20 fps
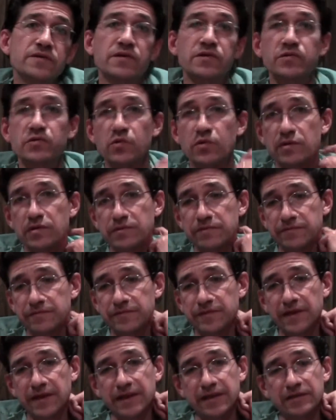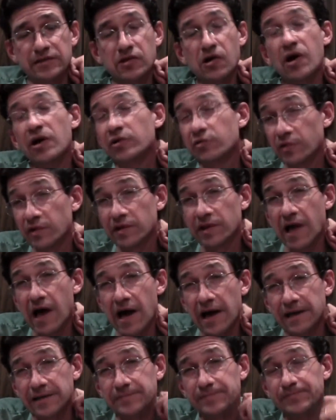as a sort of laundry
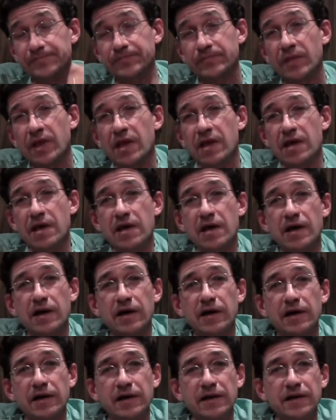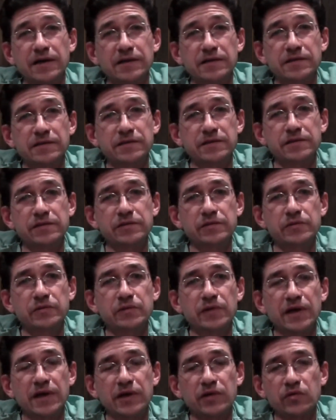line
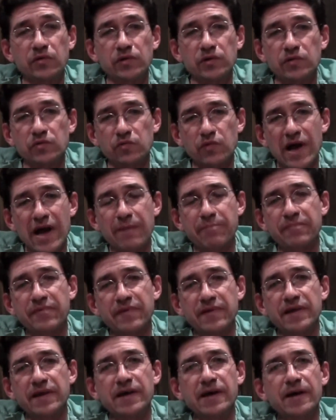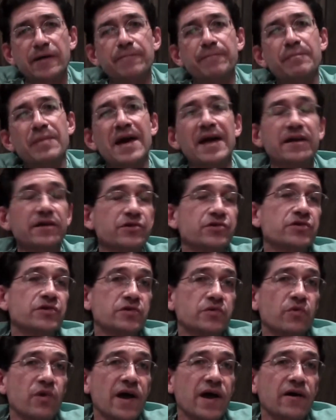to wrap the
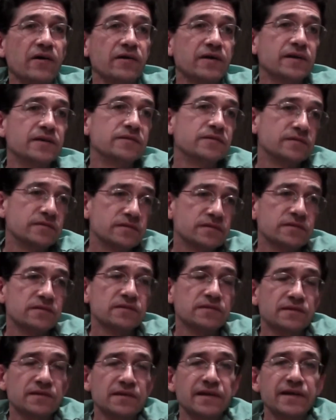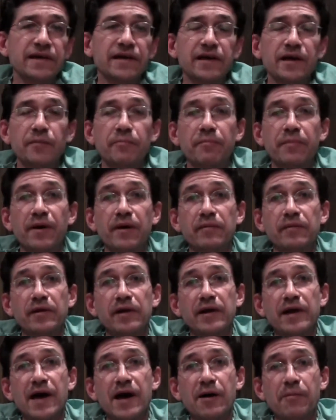bandages around and lean it up
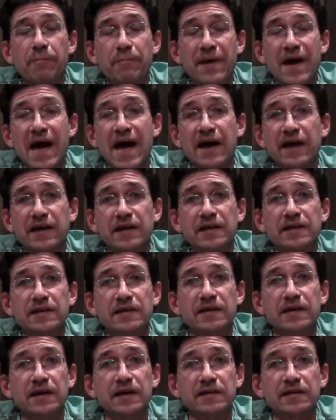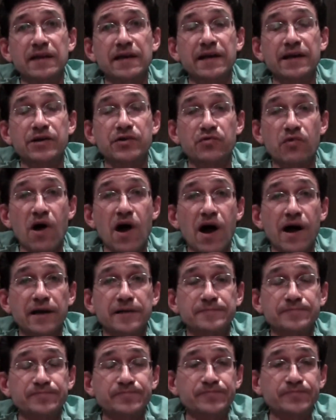out back and let it
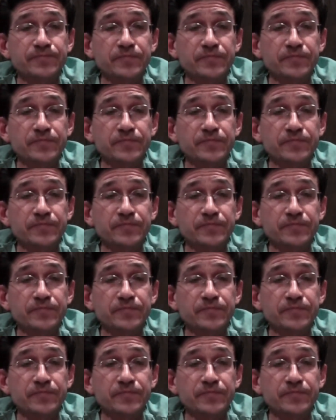dry.